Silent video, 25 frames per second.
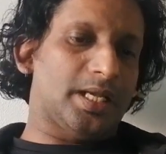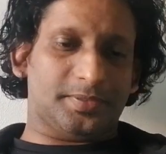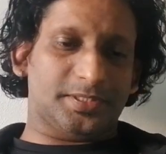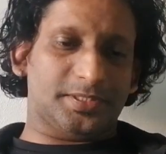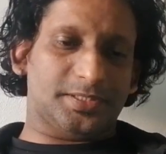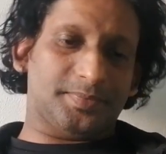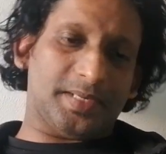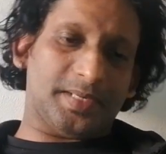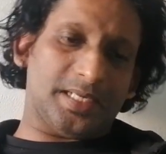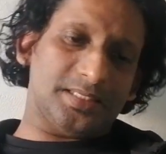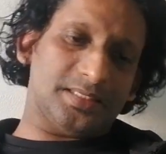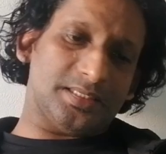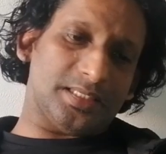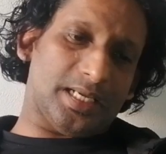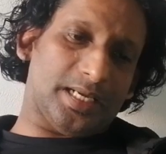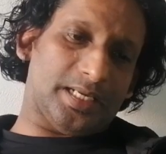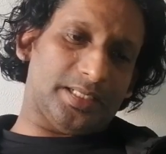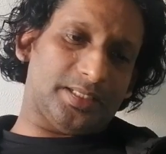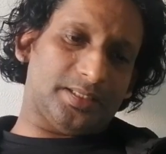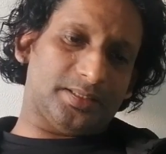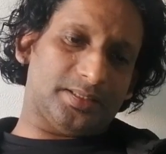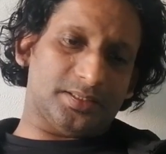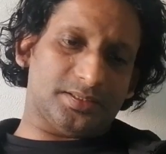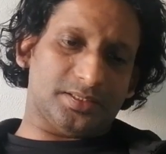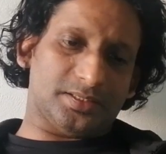Space
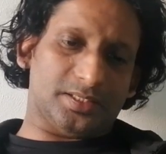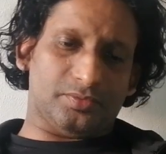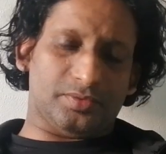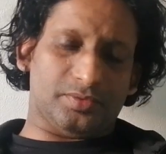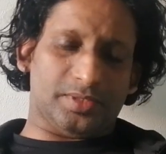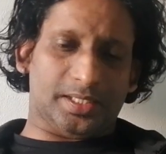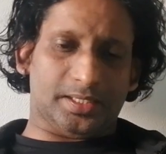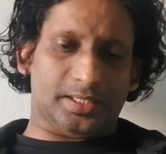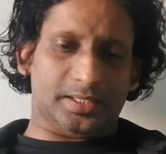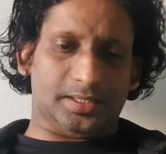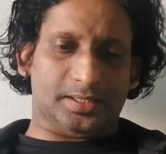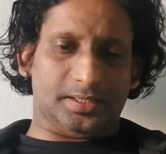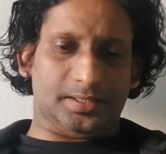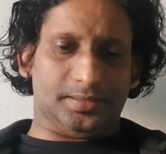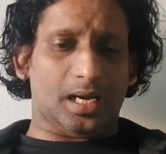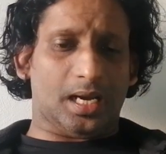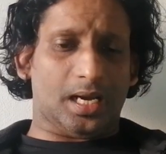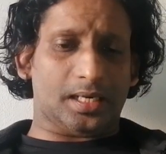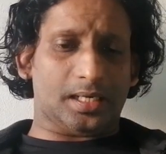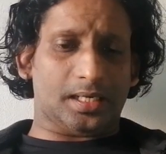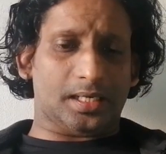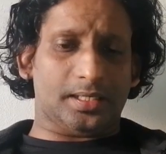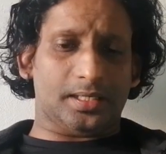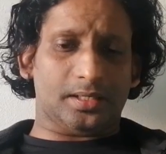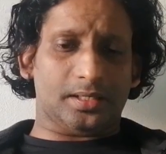and the singularity
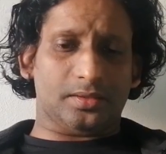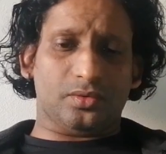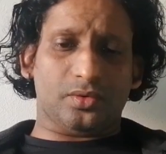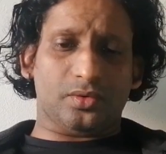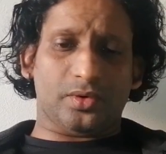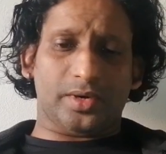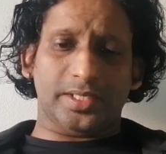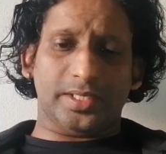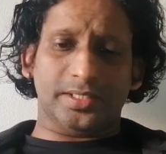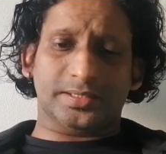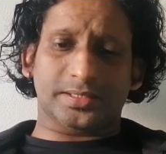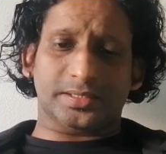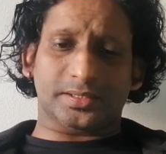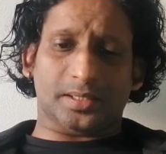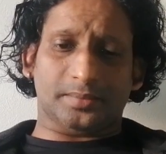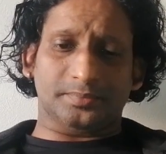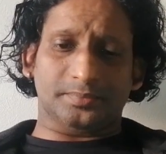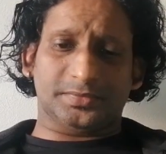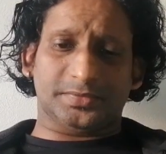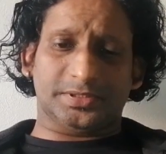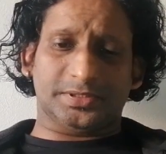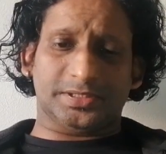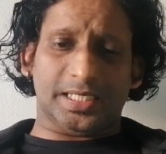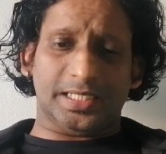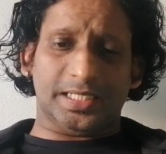are undergoing
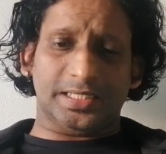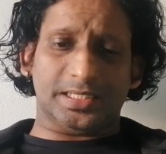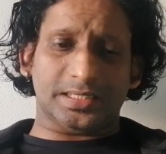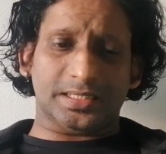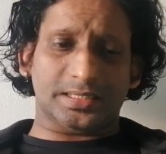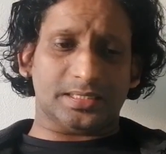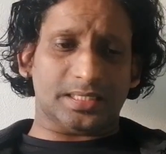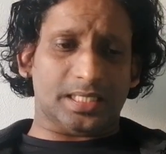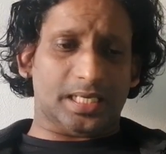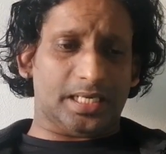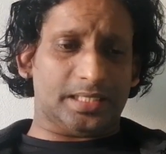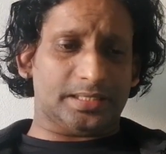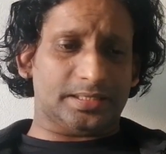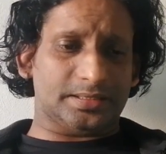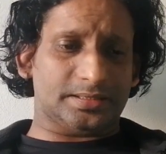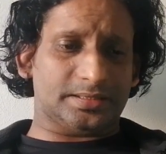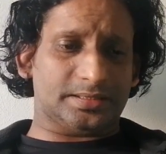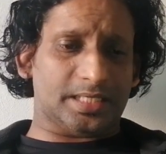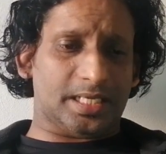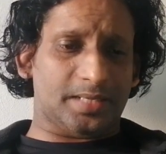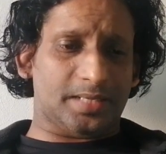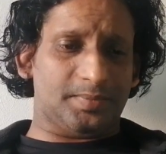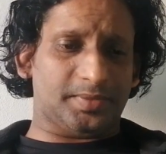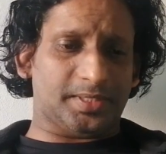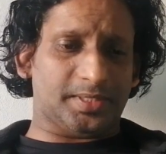some changes at the
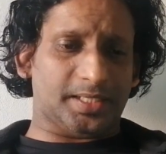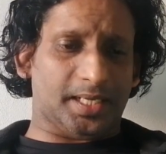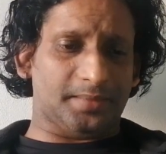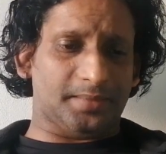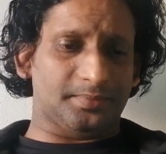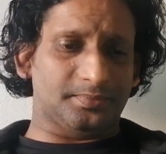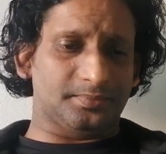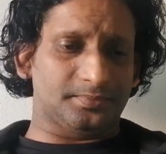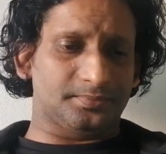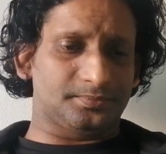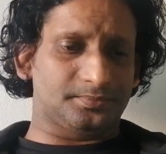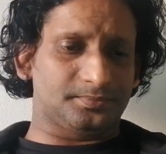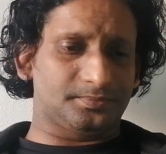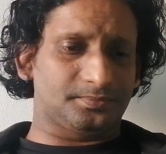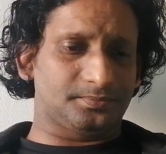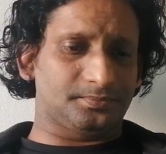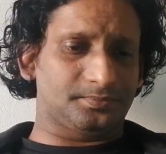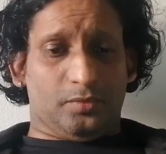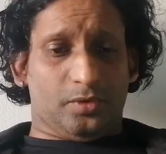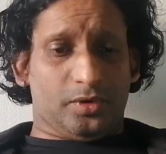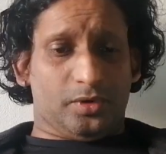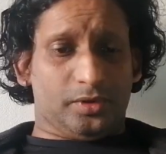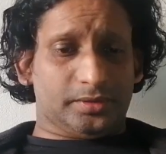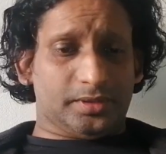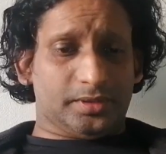same time.
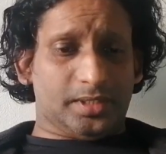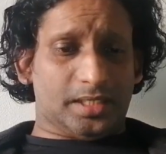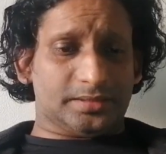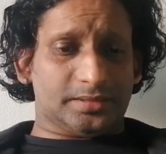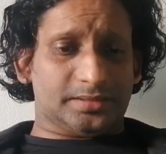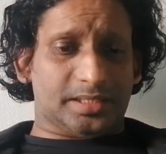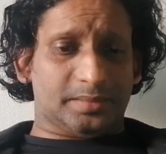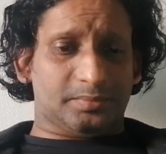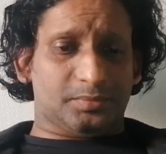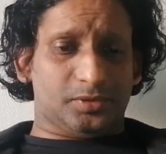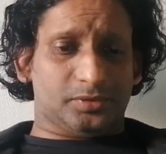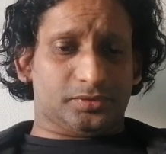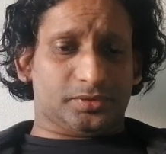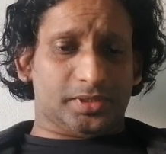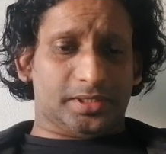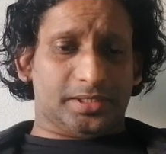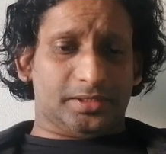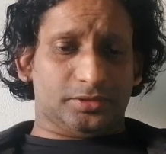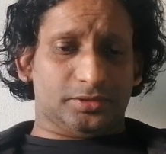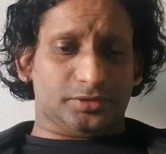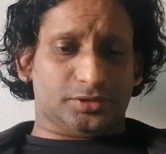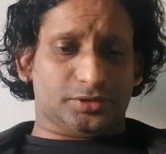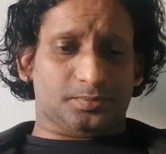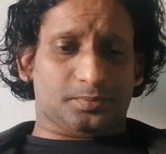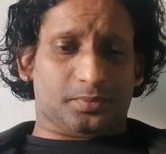Both are
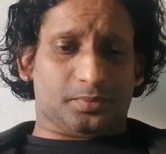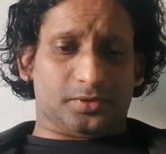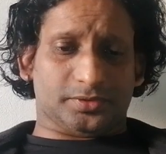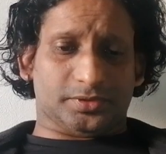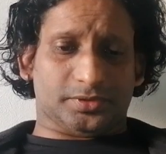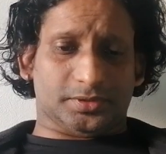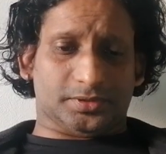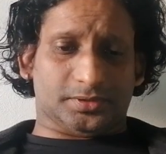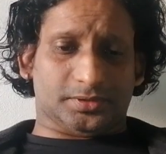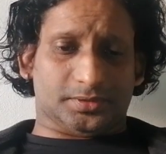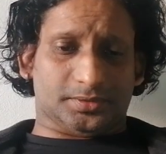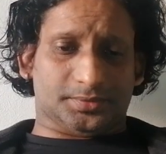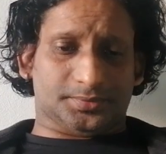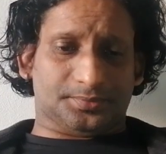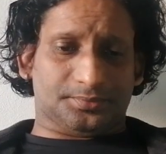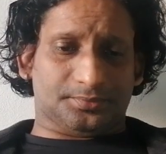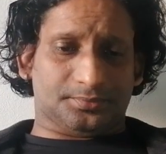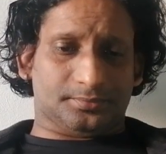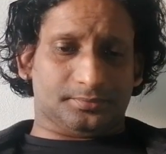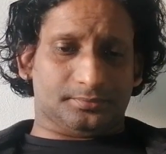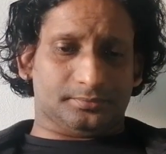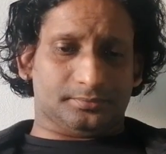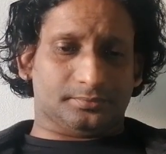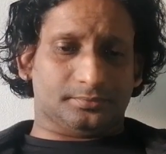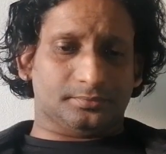simultaneous processes.
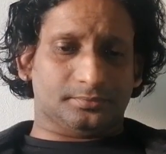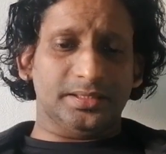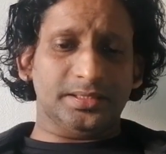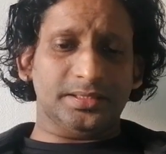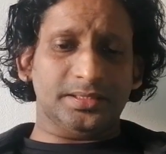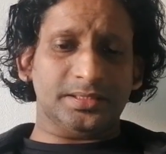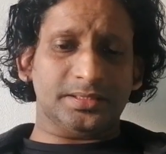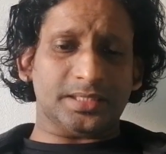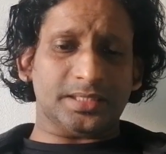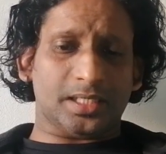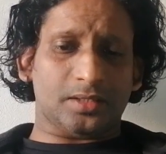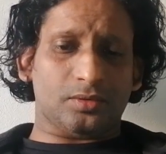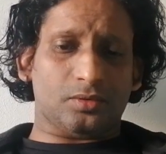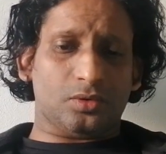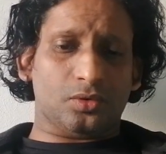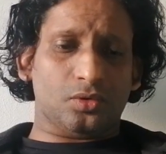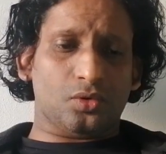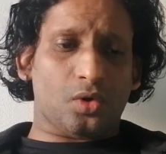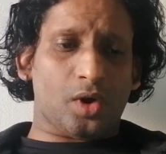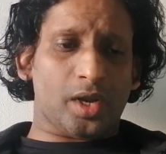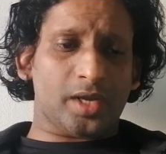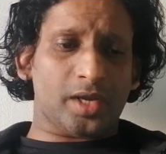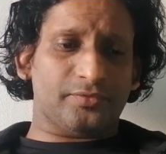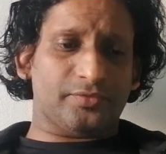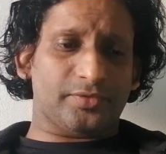This is an
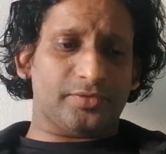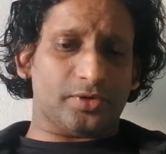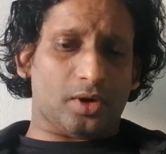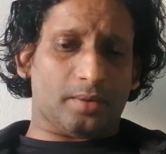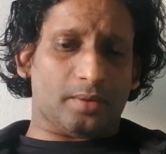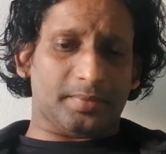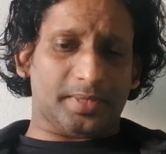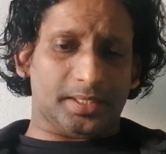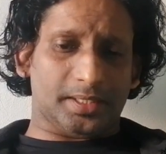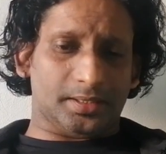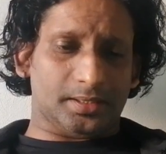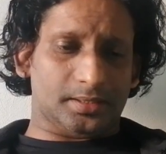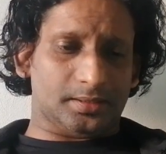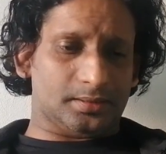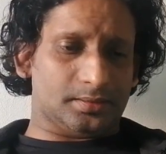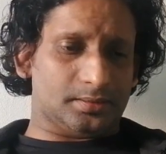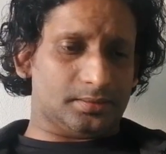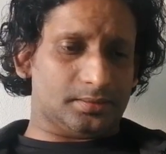ongoing phenomenon.